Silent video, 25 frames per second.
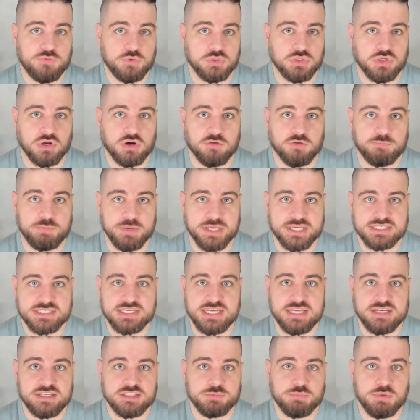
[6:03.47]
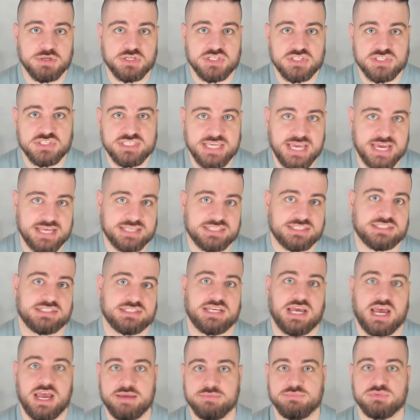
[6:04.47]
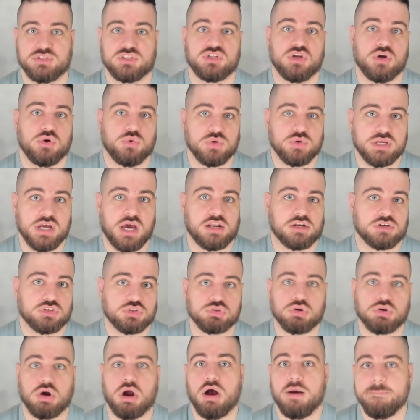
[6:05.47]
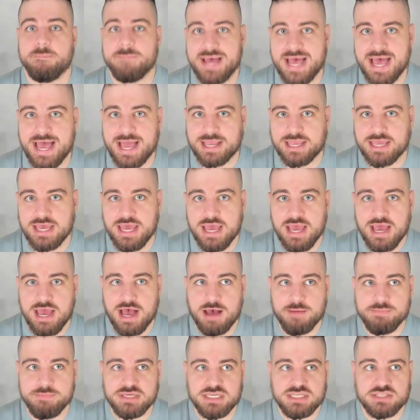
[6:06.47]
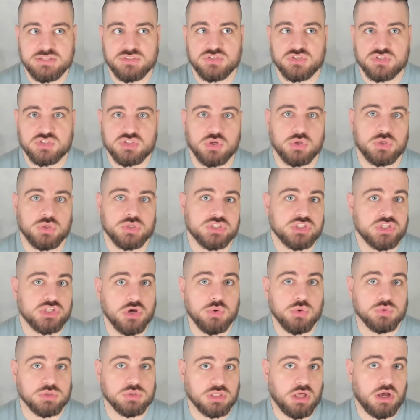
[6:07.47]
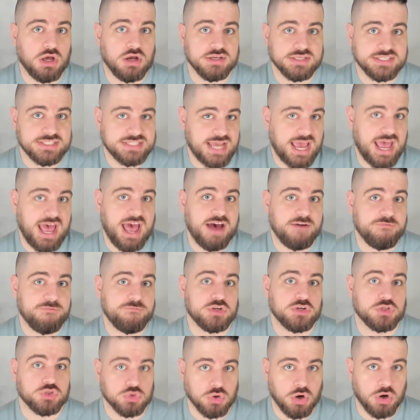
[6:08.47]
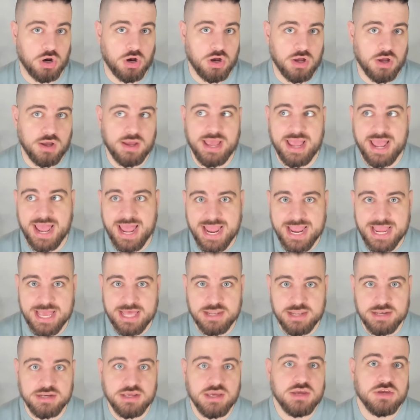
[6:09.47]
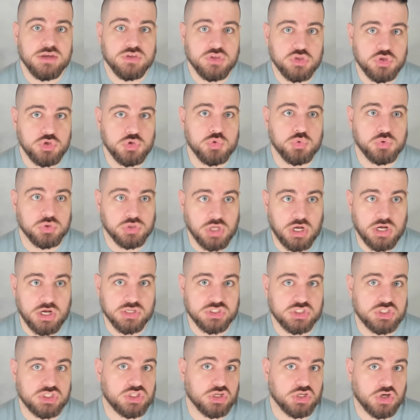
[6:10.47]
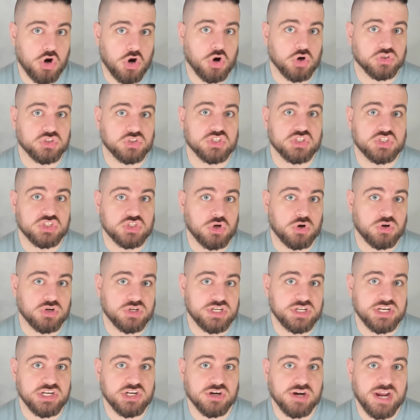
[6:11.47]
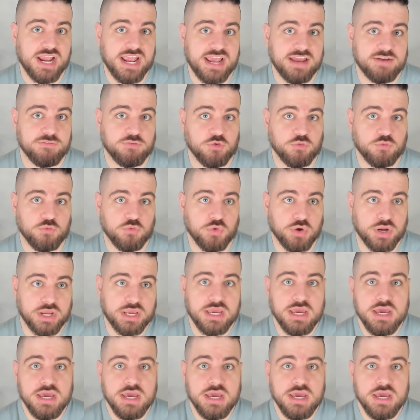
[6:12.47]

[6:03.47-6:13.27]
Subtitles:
nerf, because in as much as, yes, Time Stone got a draw back, I mean, Soul Stone lost half a draw, and you lost the card that started in your hand for free.